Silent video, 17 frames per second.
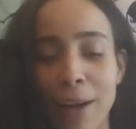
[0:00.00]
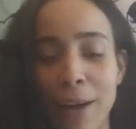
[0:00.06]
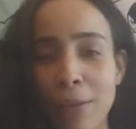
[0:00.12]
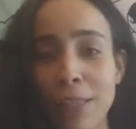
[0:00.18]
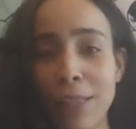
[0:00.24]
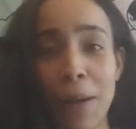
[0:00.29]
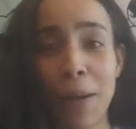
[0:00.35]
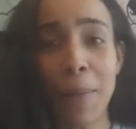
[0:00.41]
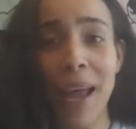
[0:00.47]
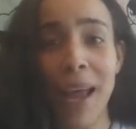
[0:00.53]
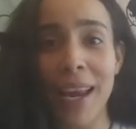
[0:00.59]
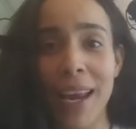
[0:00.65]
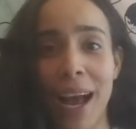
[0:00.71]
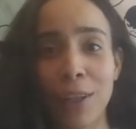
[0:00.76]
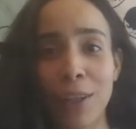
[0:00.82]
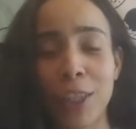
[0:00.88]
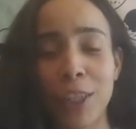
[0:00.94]
I know
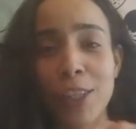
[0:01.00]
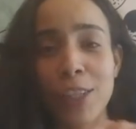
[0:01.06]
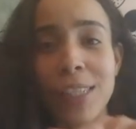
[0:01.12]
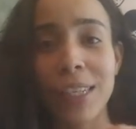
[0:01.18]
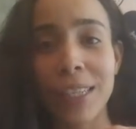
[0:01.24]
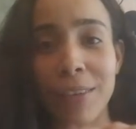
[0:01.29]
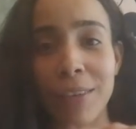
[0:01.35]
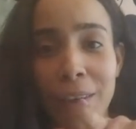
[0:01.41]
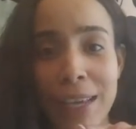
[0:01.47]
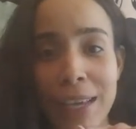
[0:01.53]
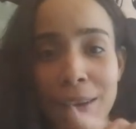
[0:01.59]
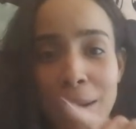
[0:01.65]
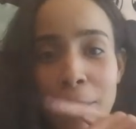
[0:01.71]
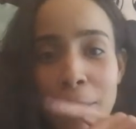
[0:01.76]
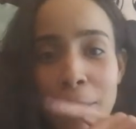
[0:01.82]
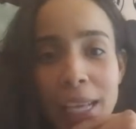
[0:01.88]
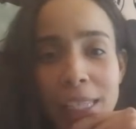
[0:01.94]
somebody out there is going to
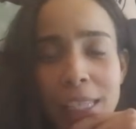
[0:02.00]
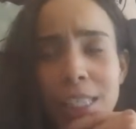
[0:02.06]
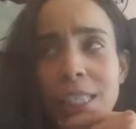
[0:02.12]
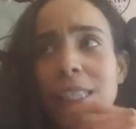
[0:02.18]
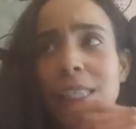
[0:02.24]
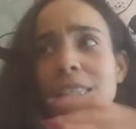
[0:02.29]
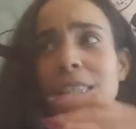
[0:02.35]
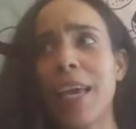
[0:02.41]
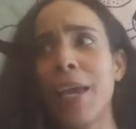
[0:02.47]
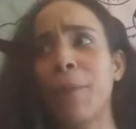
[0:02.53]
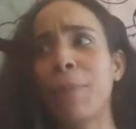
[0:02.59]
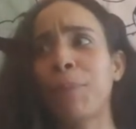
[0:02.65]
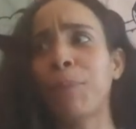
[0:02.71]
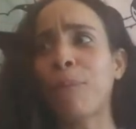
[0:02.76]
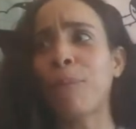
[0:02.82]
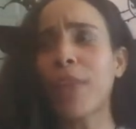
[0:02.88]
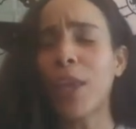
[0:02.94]
write a message and say,